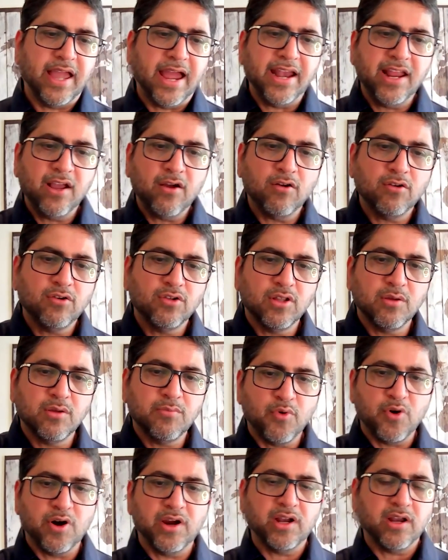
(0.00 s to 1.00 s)
adding on to
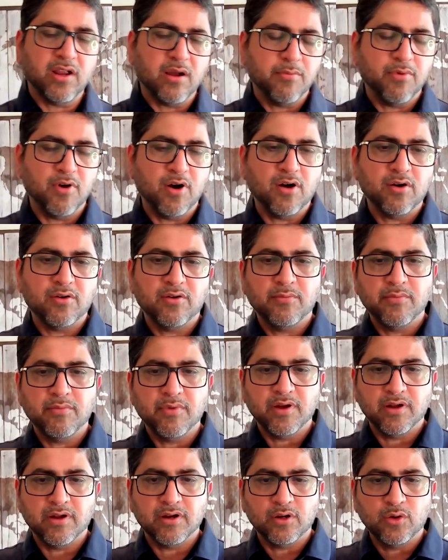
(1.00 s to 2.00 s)
the point about
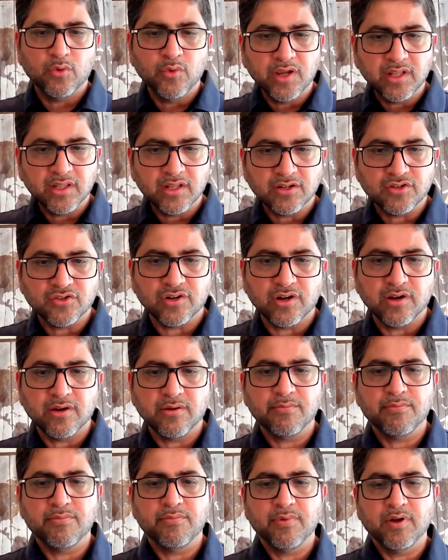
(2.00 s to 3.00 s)
doing the
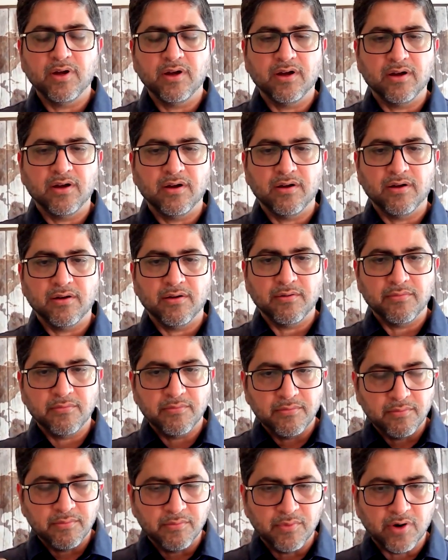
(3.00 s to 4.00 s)
trip,
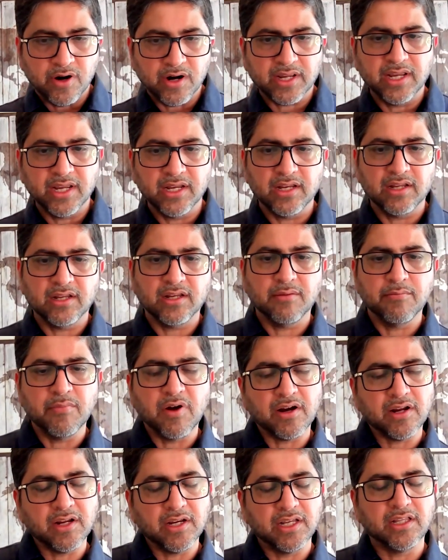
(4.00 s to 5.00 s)

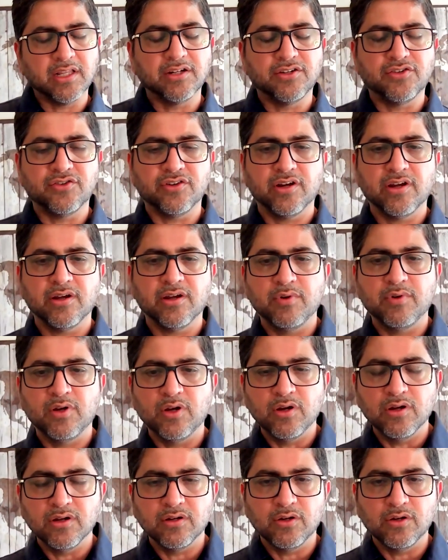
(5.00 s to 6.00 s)
marketing the trip,
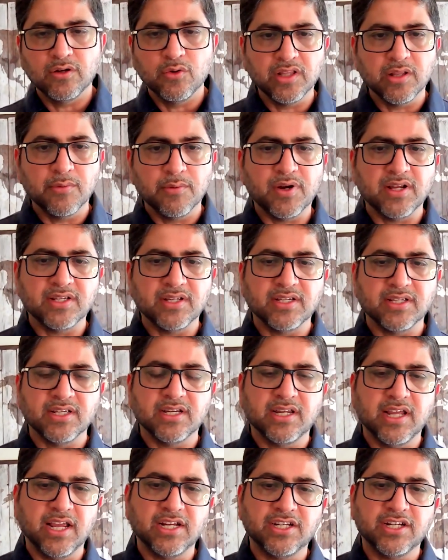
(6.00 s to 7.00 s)
doing the
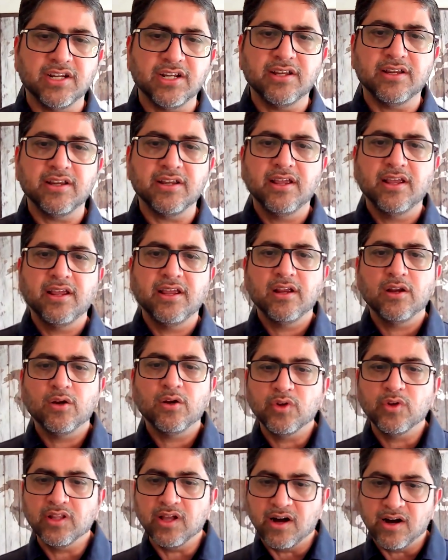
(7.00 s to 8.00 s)
presentation,
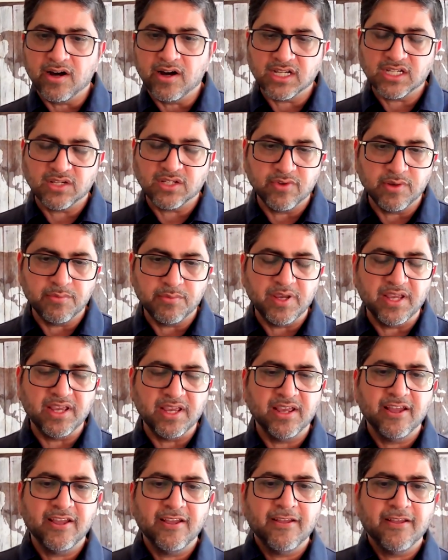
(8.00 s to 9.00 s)
doing the
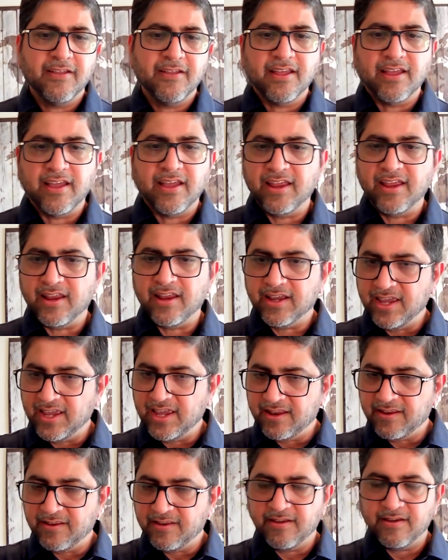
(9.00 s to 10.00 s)
RSVP, and
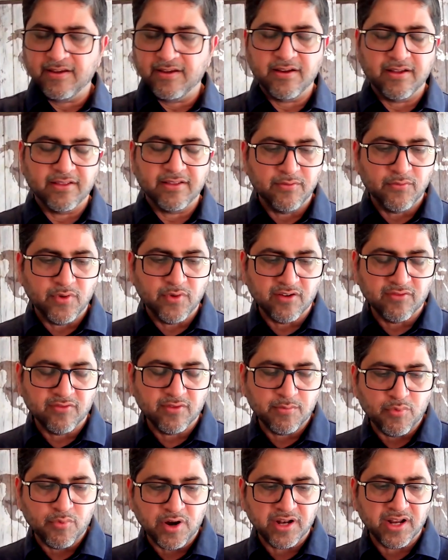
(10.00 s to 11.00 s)
again, one of
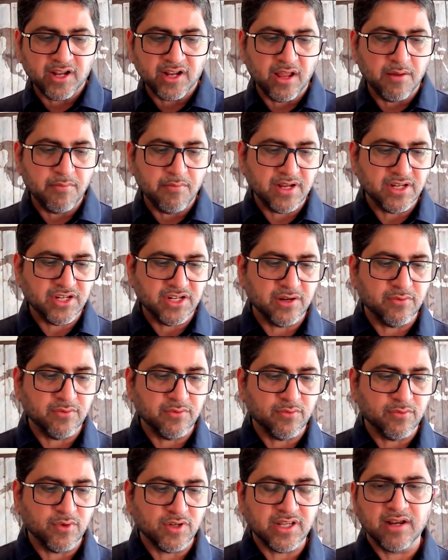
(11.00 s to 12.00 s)
the point that I
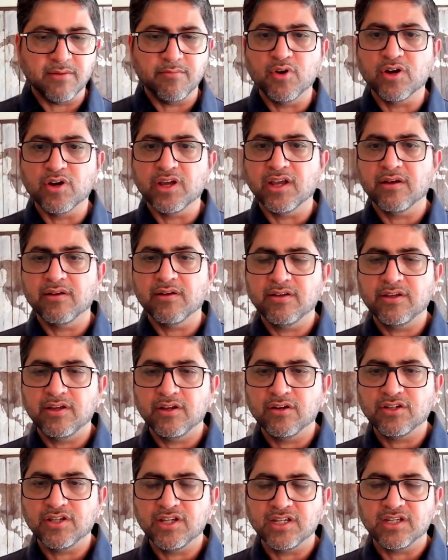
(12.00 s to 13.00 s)
mentioned was that
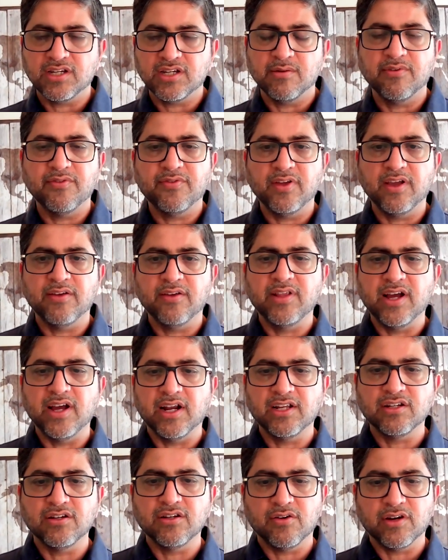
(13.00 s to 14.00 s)
booking, system, if
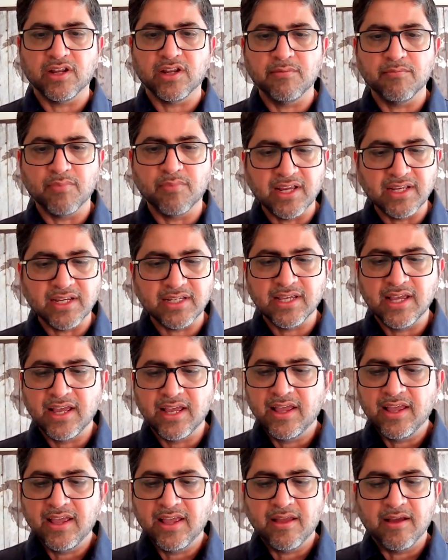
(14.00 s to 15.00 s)
that is not in place.
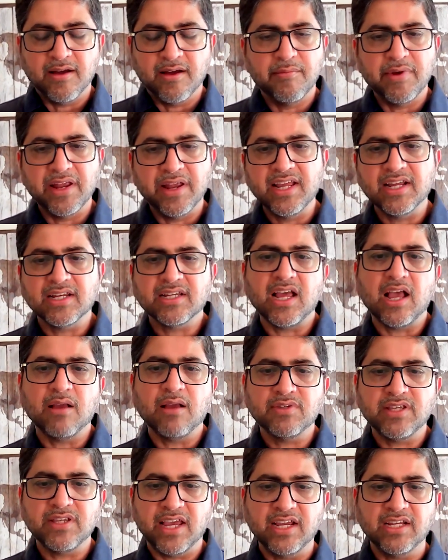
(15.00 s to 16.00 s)
Many a
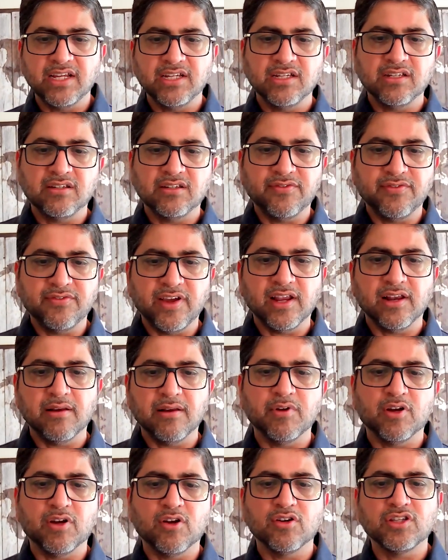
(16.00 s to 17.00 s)
times agents
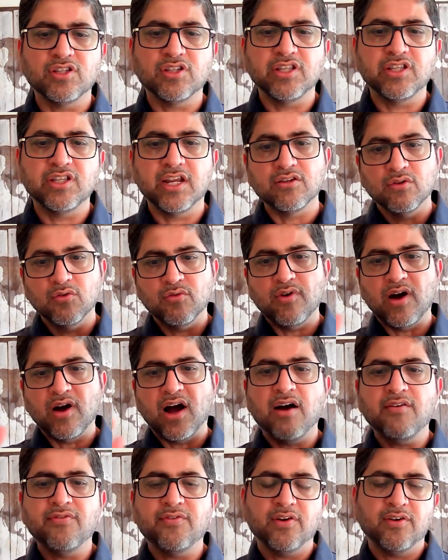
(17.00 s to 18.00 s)
fail because there is
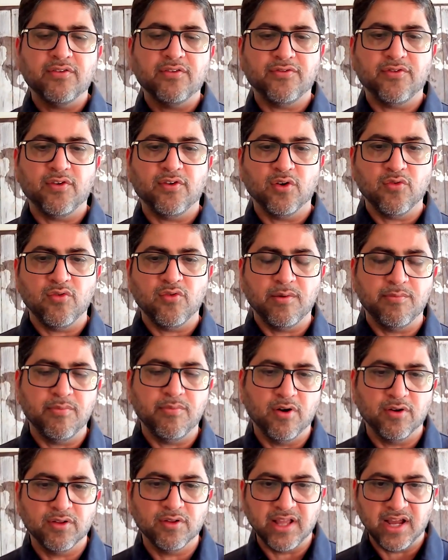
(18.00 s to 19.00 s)
no after
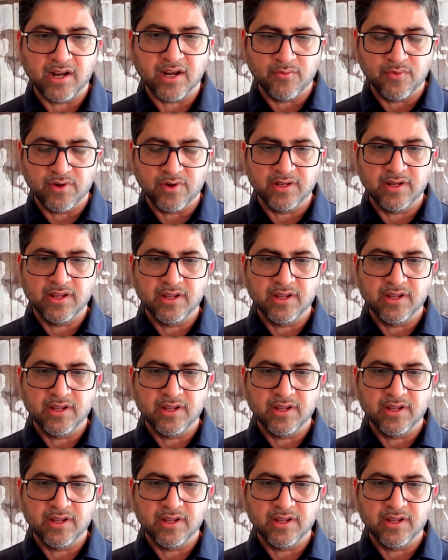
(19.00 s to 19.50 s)
follow-up on that.